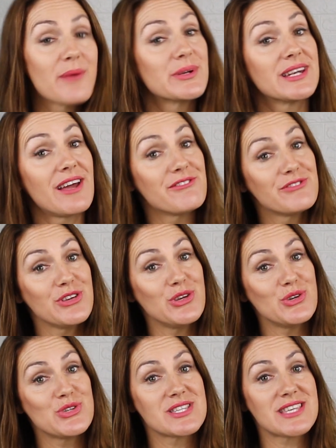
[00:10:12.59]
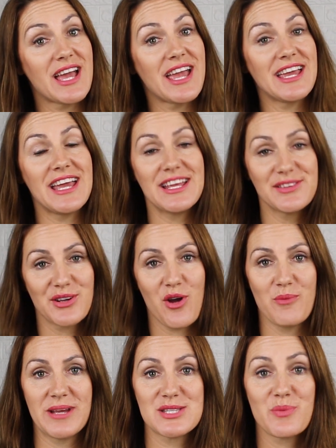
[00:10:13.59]
I would love for you to say in the
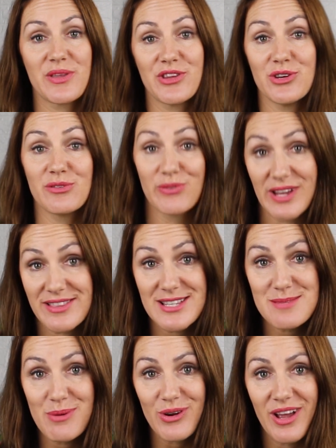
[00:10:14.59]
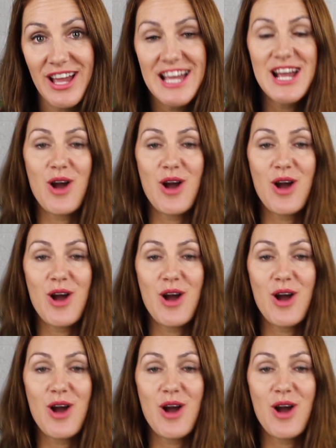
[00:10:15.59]
comments whether you've read this book,